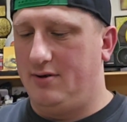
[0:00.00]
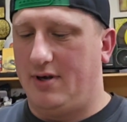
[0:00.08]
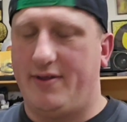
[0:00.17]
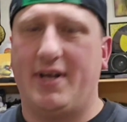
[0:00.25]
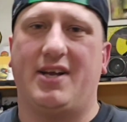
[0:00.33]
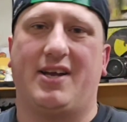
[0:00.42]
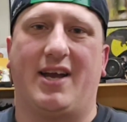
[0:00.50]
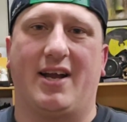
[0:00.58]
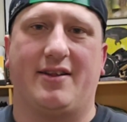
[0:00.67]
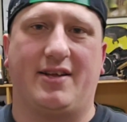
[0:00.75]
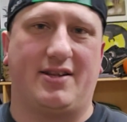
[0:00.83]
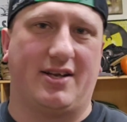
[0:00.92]
I think it can.
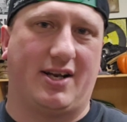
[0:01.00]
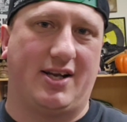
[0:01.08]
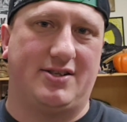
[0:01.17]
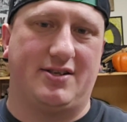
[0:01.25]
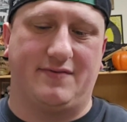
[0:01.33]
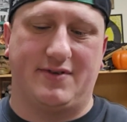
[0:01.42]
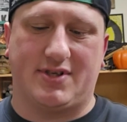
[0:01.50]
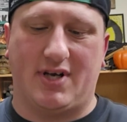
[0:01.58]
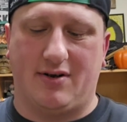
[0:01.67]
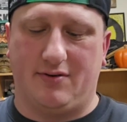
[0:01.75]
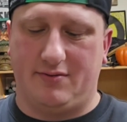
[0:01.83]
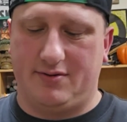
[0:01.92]
I think the adhesive just
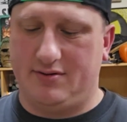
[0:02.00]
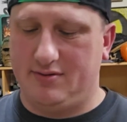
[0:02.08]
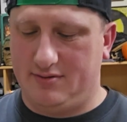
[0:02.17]
got old.